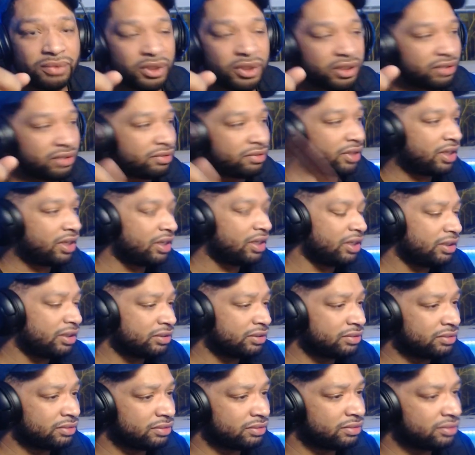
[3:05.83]
fuck around.
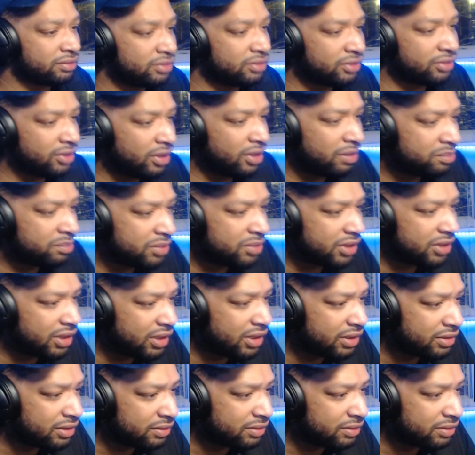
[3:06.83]
You know what I'm saying?